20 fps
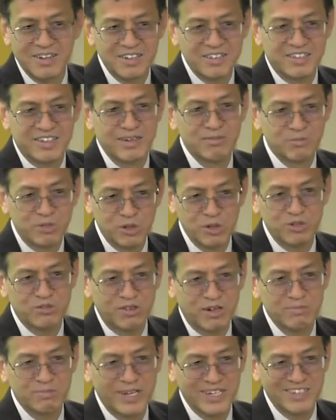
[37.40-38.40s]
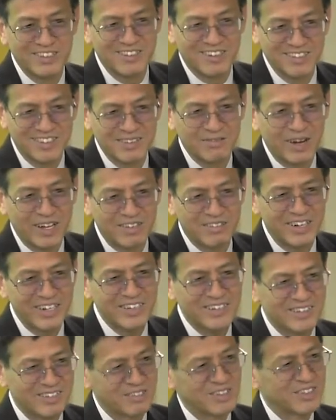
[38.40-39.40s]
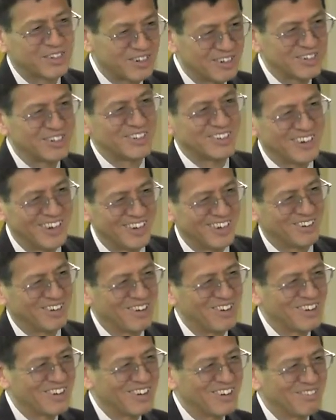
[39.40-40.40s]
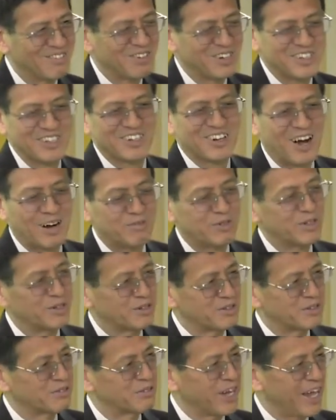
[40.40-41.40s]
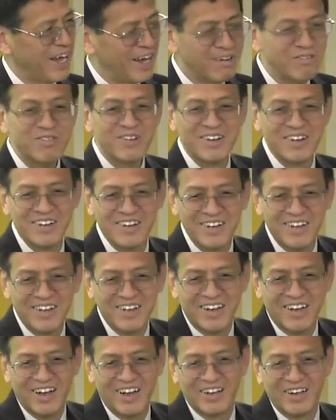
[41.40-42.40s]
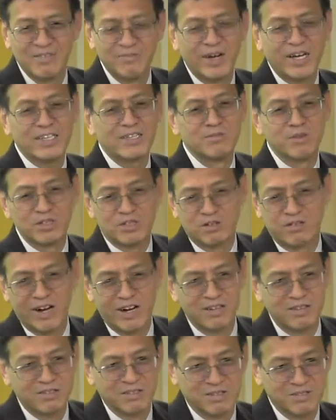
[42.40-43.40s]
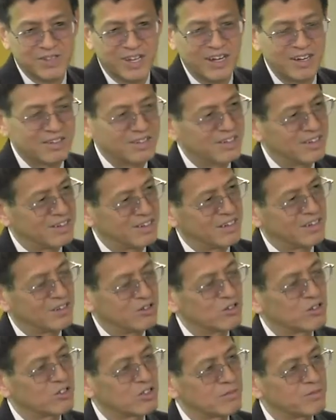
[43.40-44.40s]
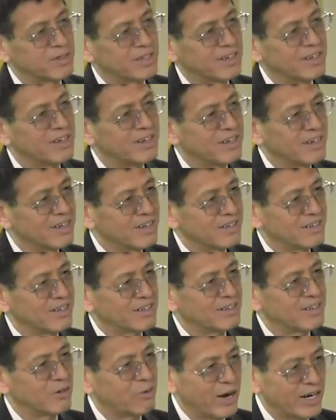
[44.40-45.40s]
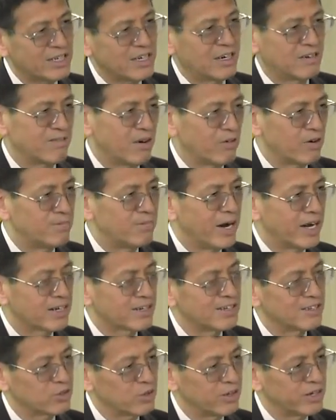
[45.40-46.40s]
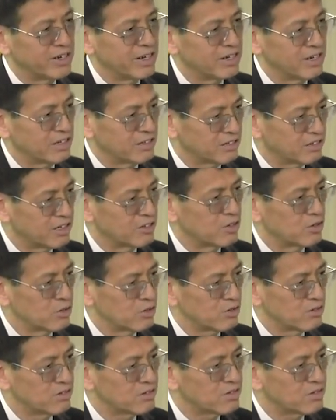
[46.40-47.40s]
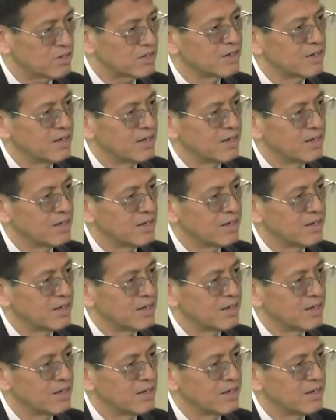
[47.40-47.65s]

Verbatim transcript: same road from Minnesota, by the way. We'll tell you what the common road we have. And Maximo Torero, the, he used to be the director of our market trade and institutions.